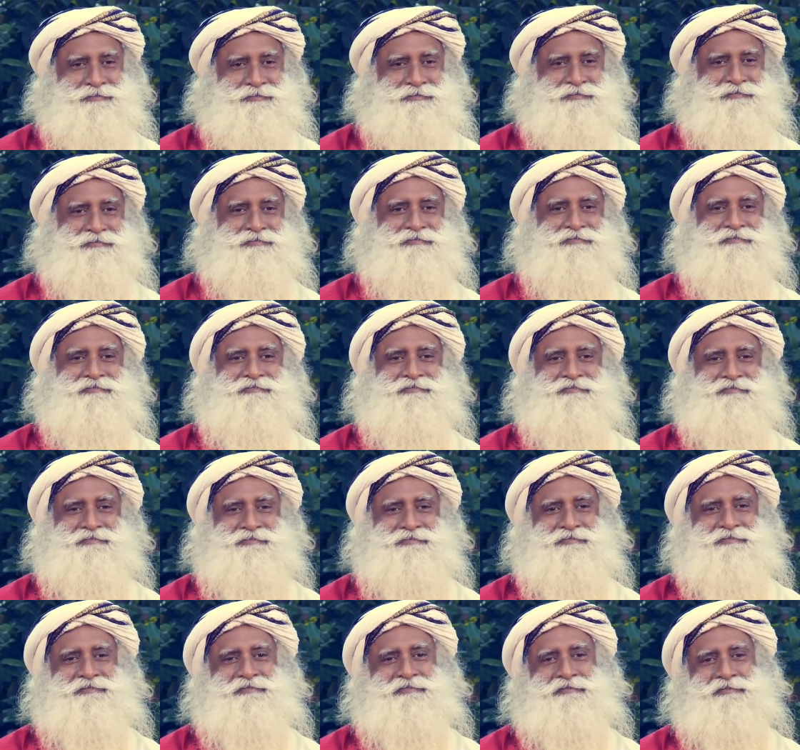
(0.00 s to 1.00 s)

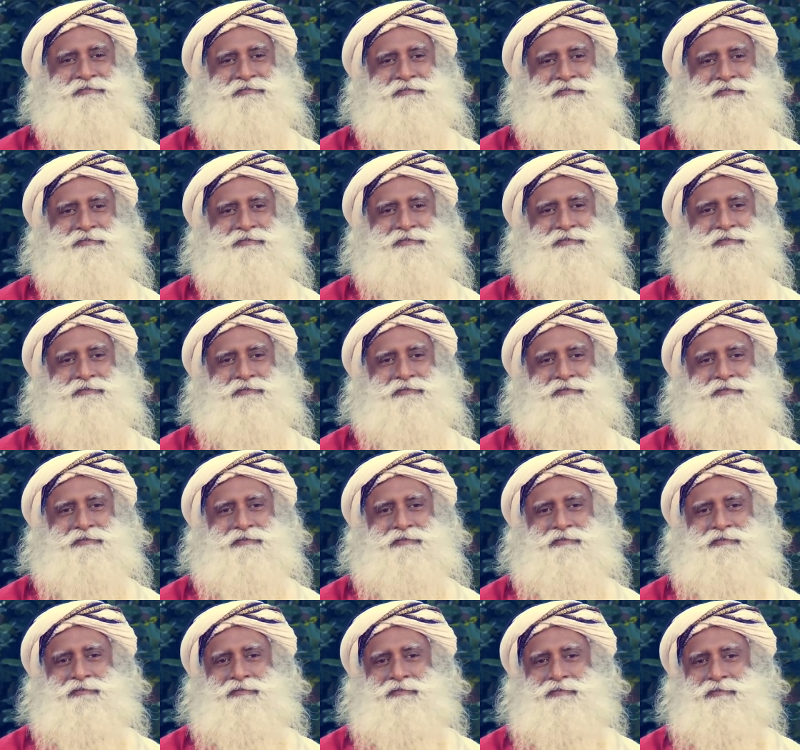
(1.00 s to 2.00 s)

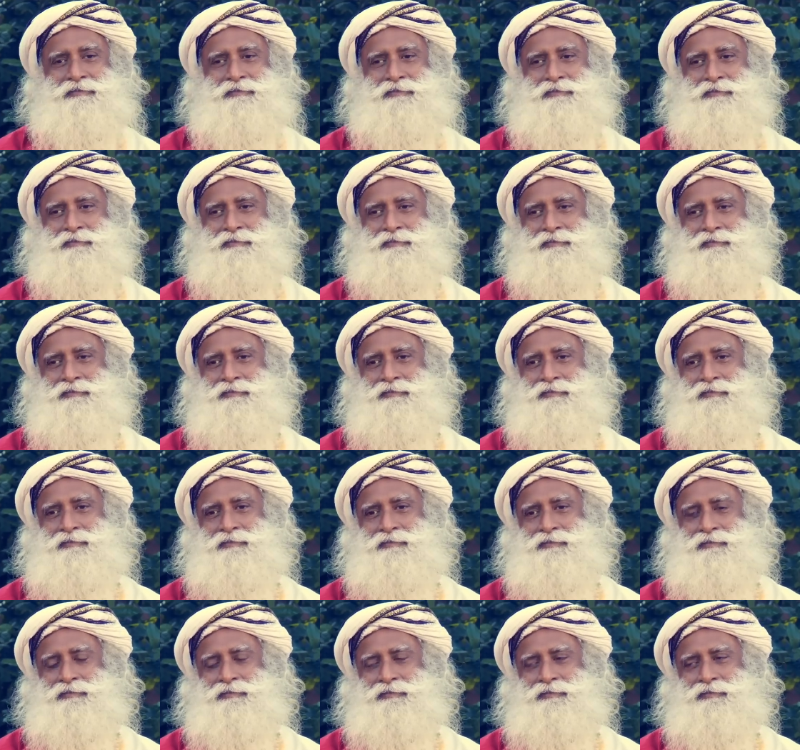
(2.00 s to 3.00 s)

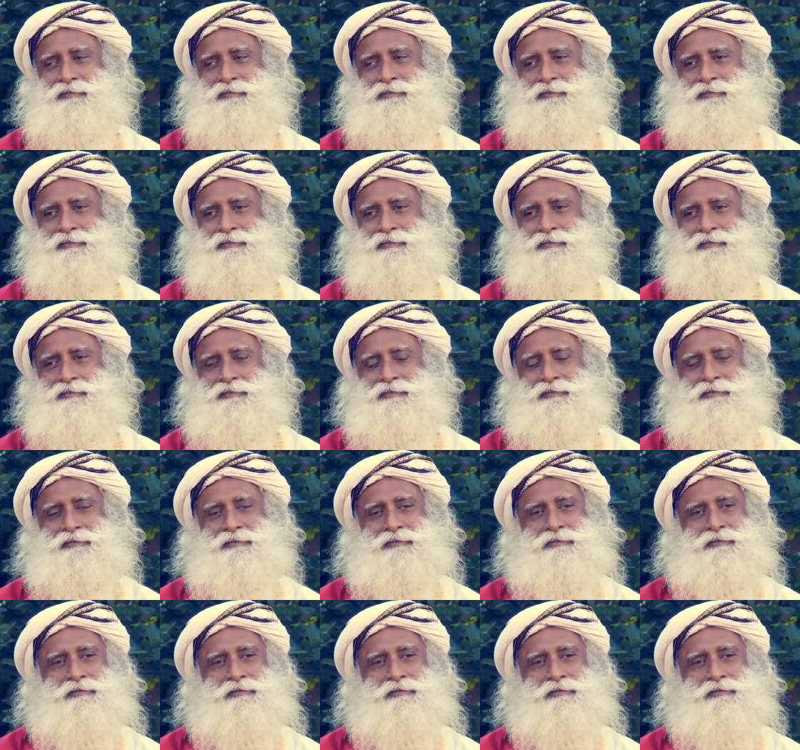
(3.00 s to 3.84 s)
(no one is talking)